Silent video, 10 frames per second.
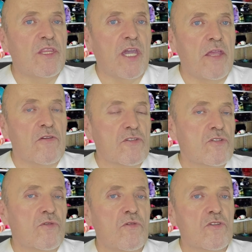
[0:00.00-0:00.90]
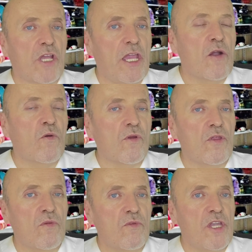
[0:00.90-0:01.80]
This is not that it happened one day
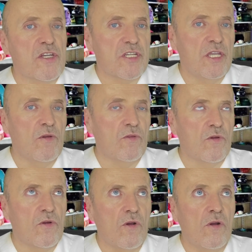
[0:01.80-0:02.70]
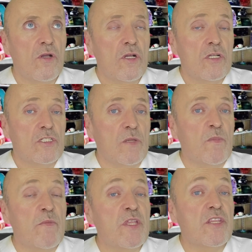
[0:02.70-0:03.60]
yes and another not. It has
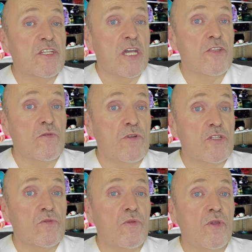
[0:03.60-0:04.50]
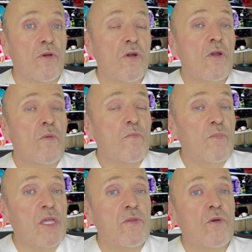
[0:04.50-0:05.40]
simply been done a study
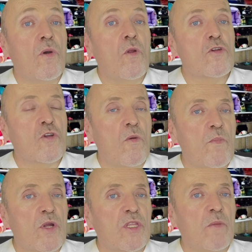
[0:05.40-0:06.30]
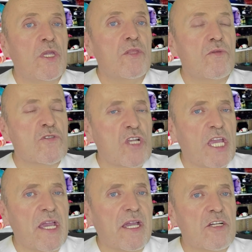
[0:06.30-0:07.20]
looking at the behaviors, what kind
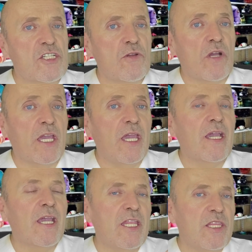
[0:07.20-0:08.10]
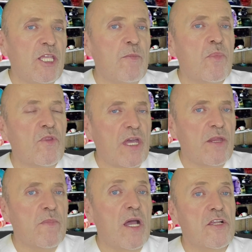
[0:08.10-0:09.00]
of animals could cause this kind of
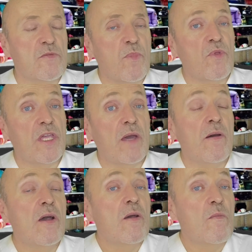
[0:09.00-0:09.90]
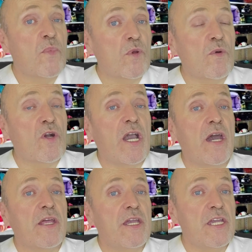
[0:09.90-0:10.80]
behavior, because as it is
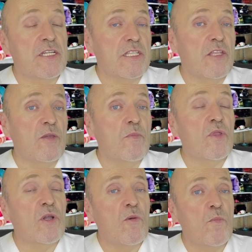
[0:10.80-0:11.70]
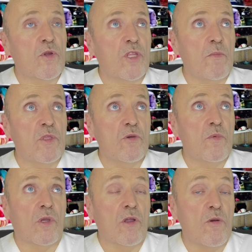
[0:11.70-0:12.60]
logical, this is not something that
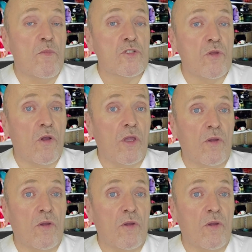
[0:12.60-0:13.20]
can be caused.